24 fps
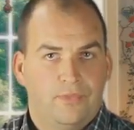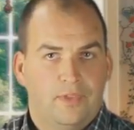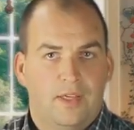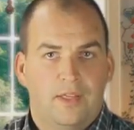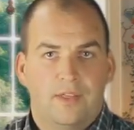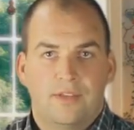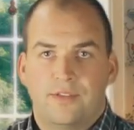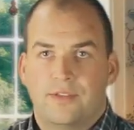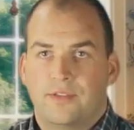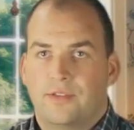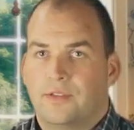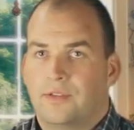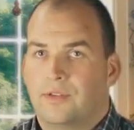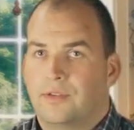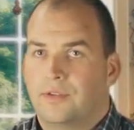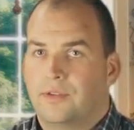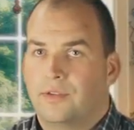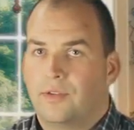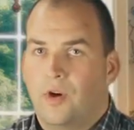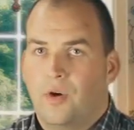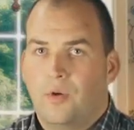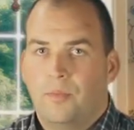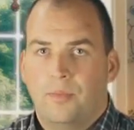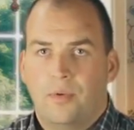It's
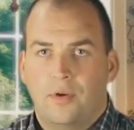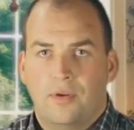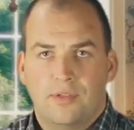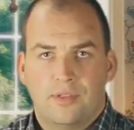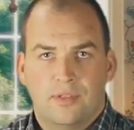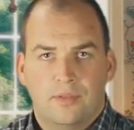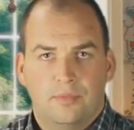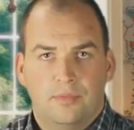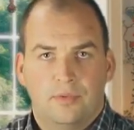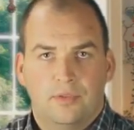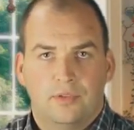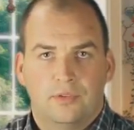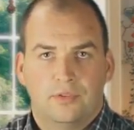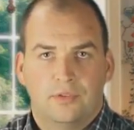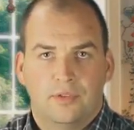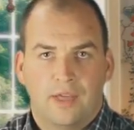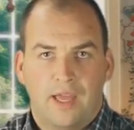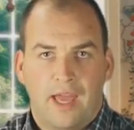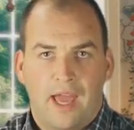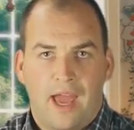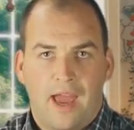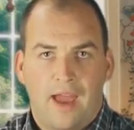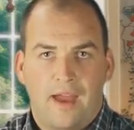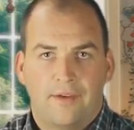not possible to
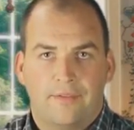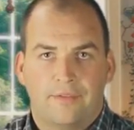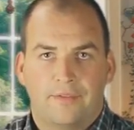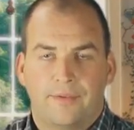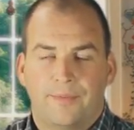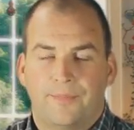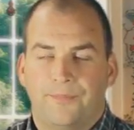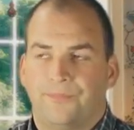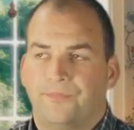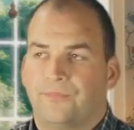have